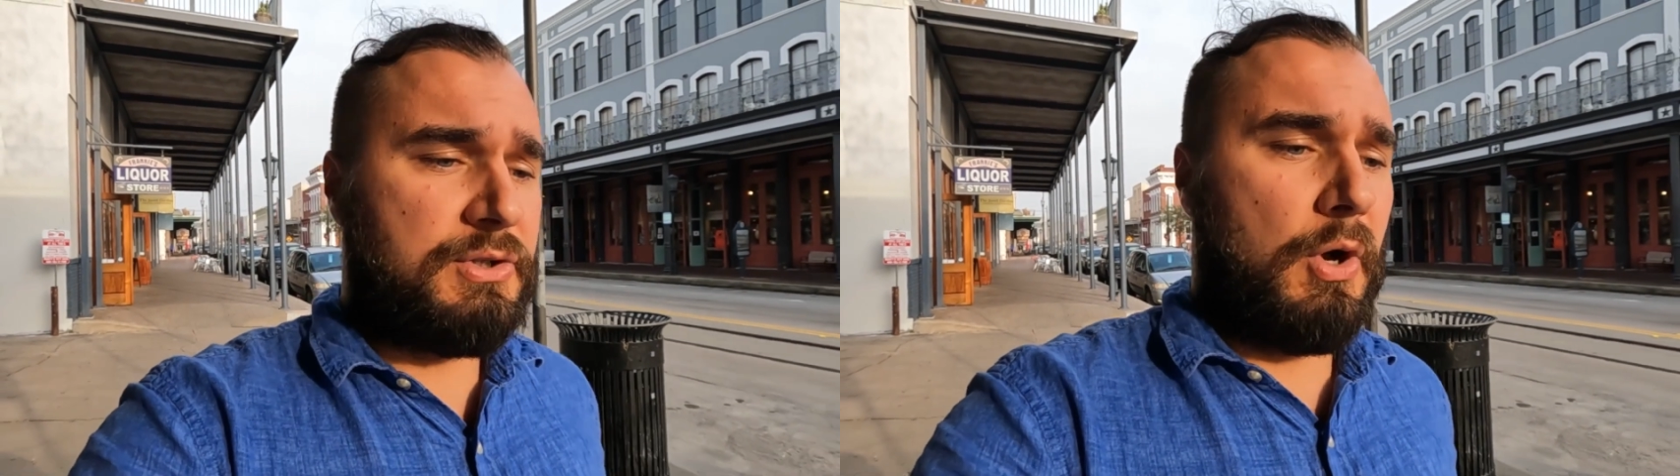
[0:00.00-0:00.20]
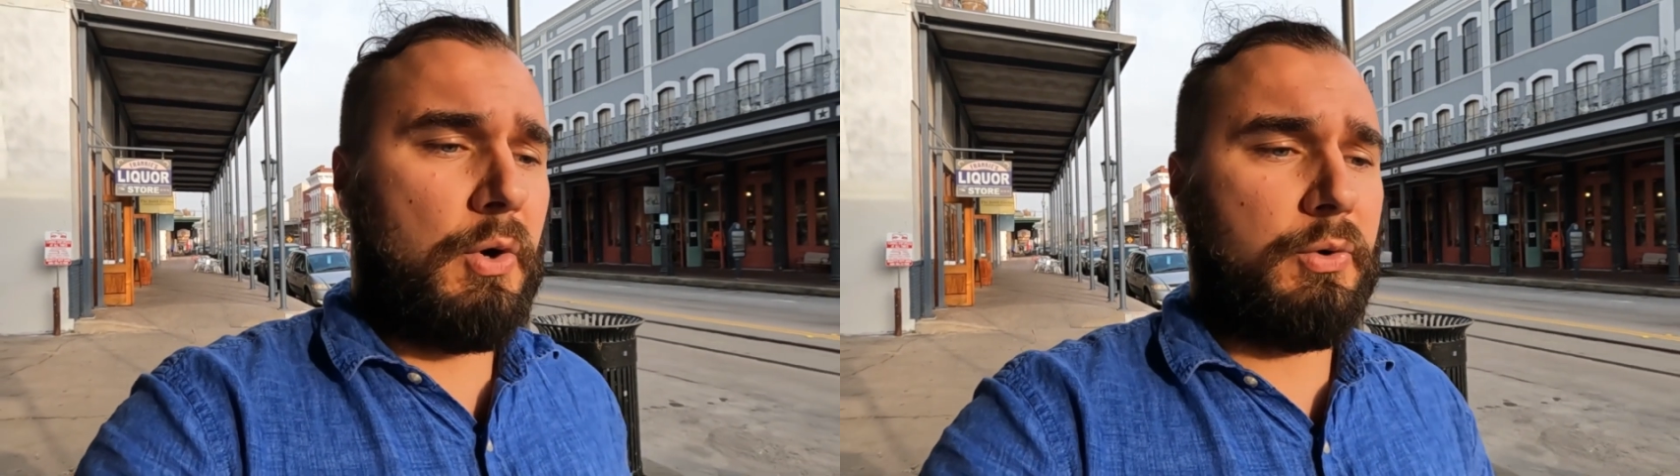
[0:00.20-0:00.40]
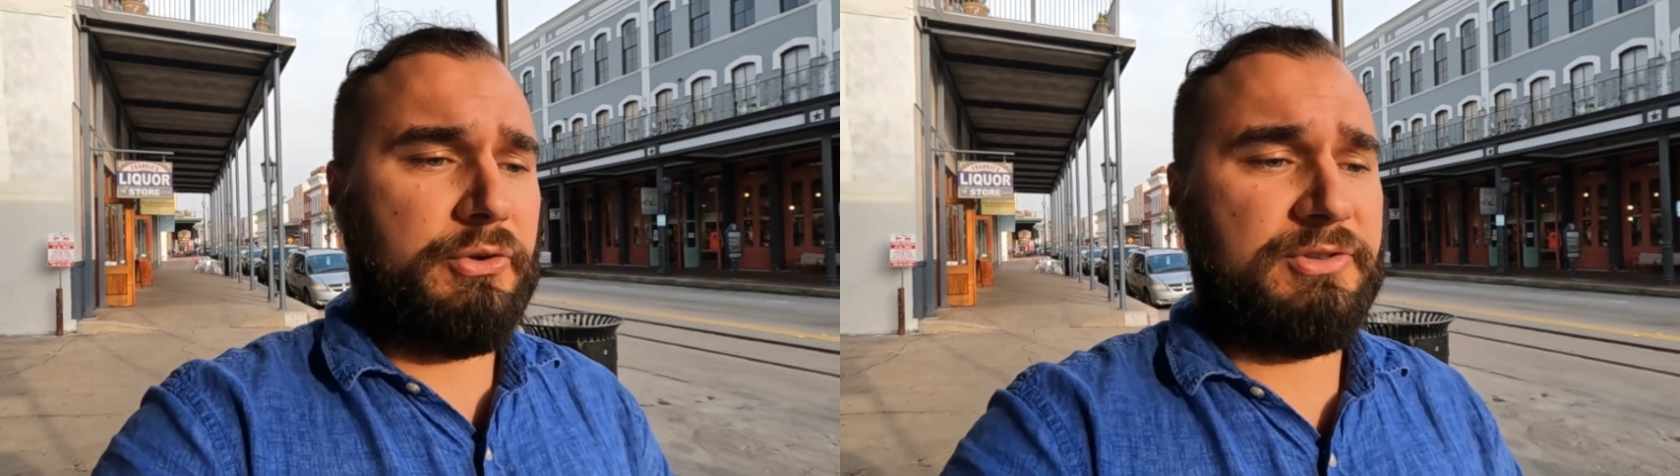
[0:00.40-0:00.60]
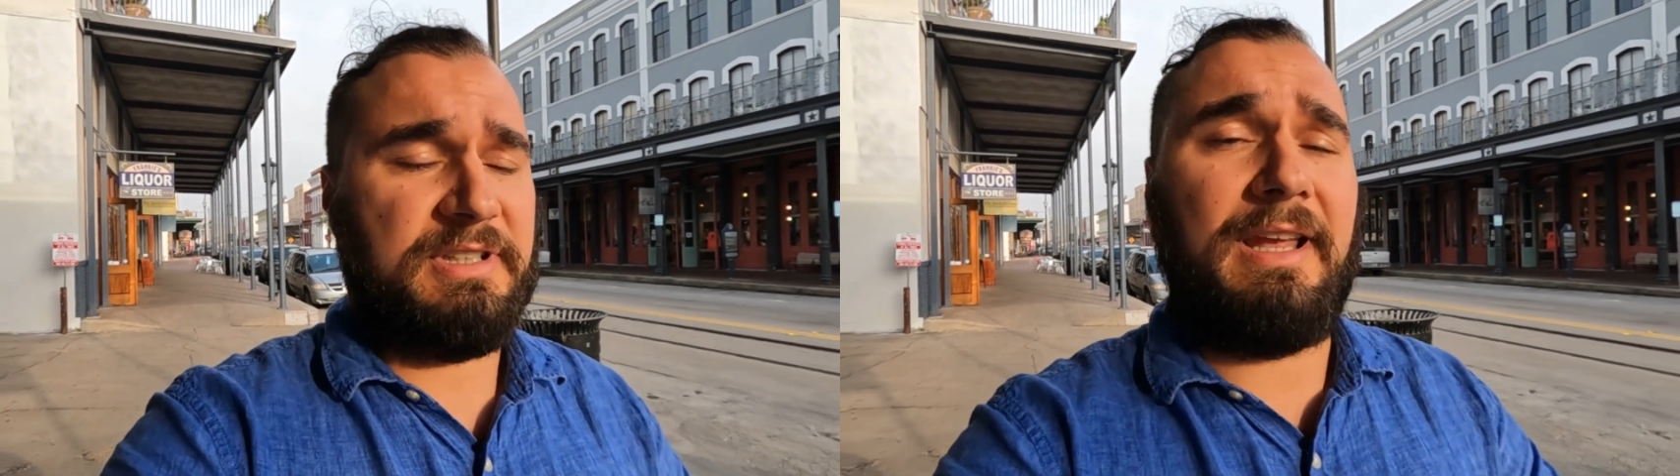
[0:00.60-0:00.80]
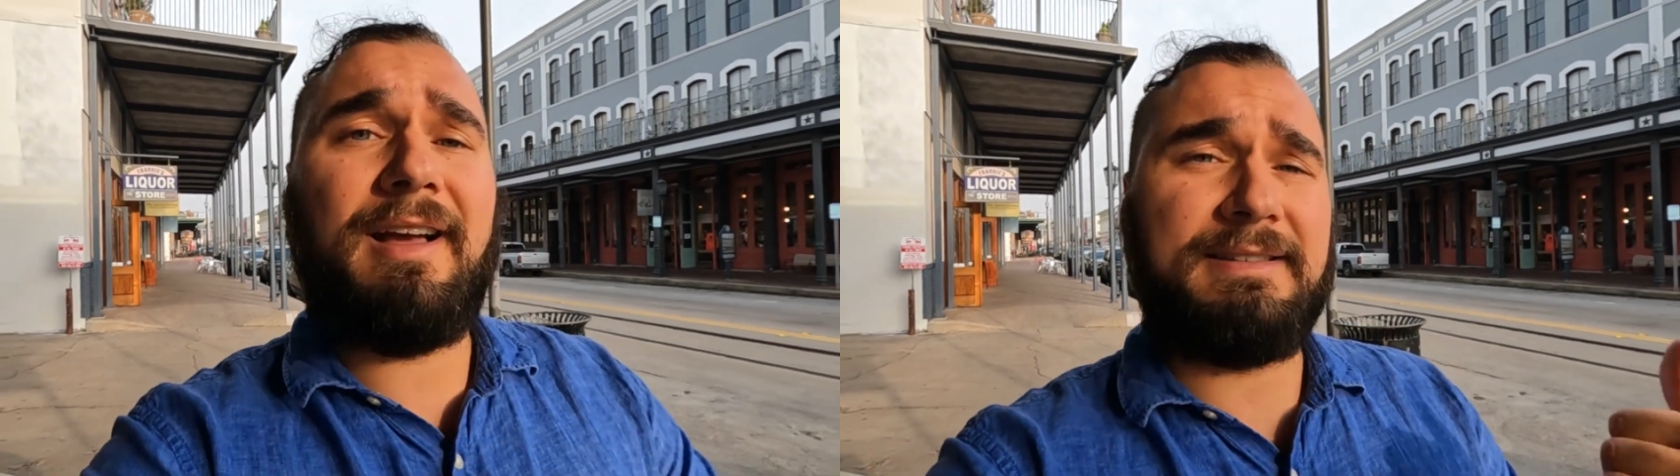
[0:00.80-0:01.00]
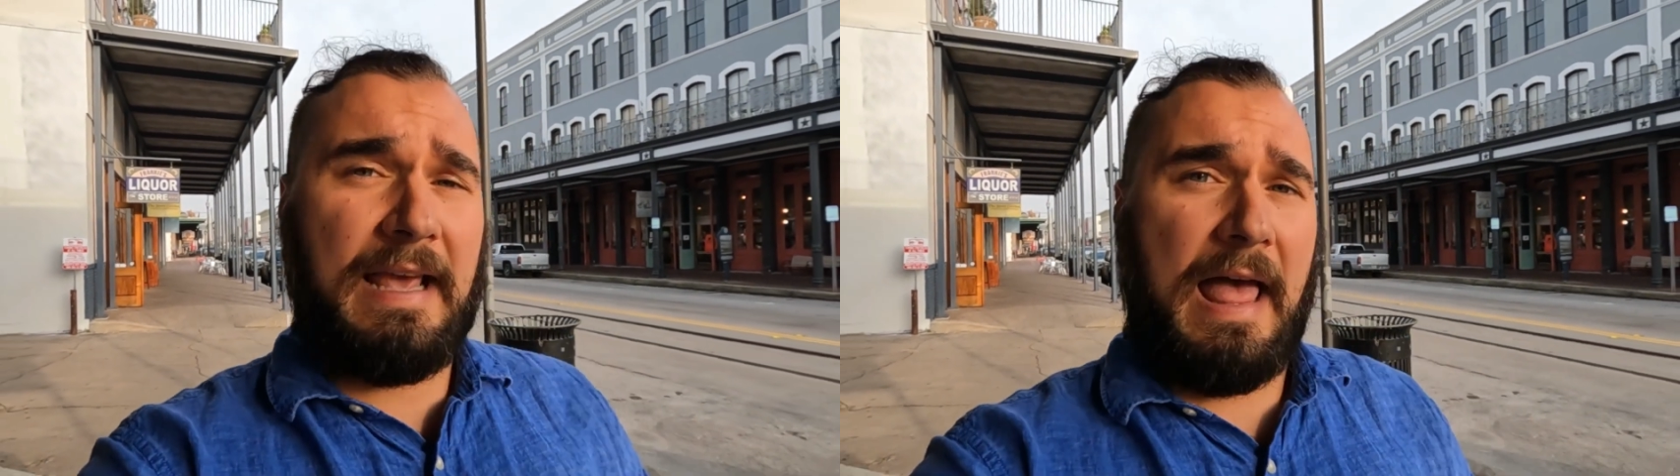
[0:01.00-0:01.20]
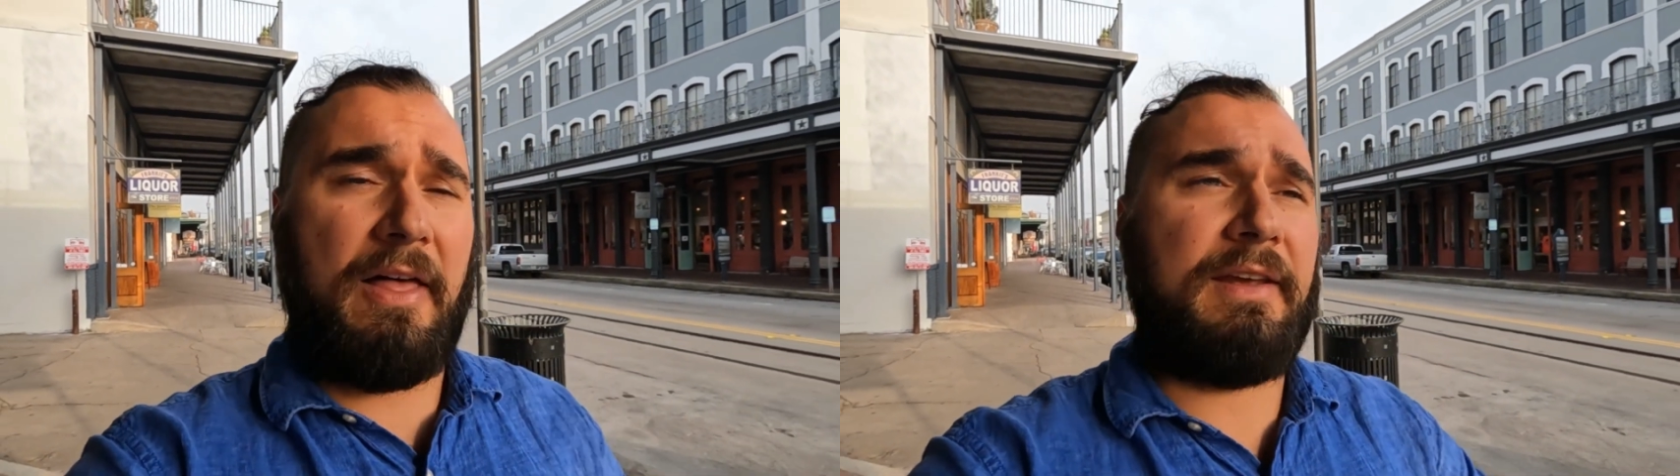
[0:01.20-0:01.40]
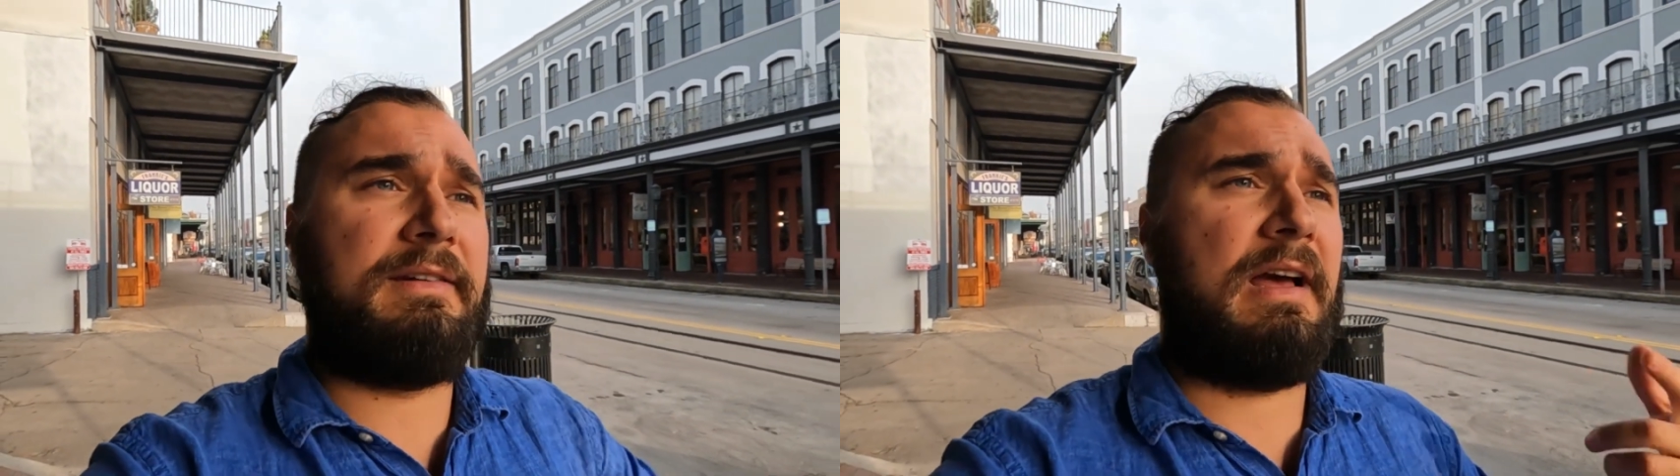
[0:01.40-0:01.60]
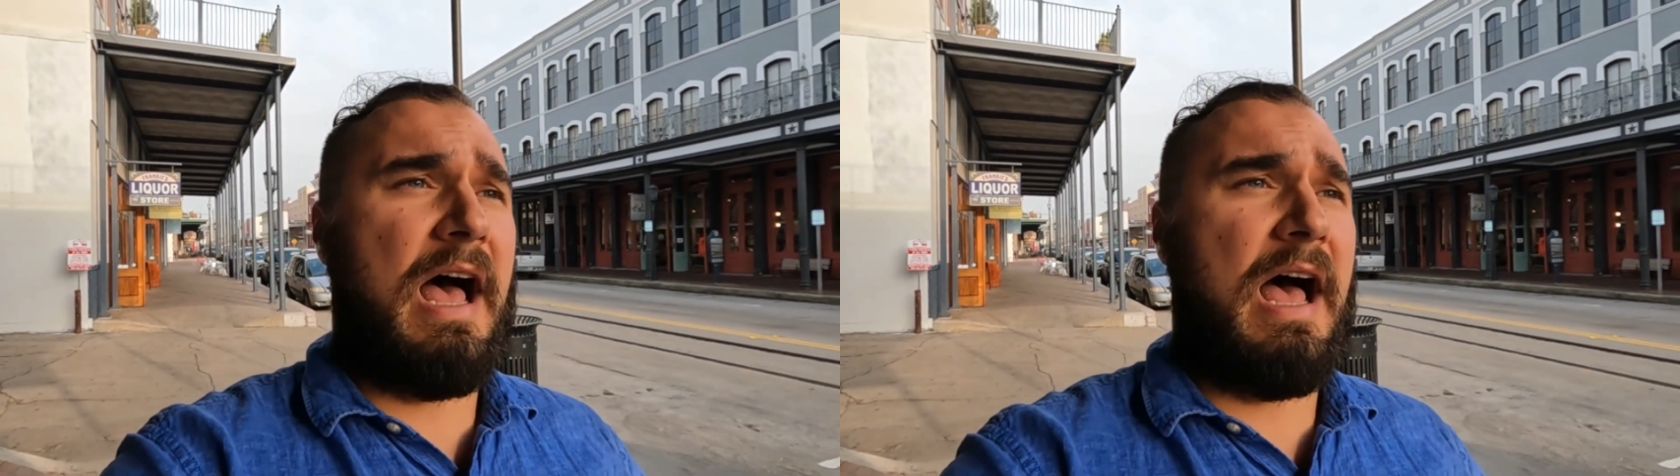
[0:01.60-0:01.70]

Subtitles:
So you'll see Italian,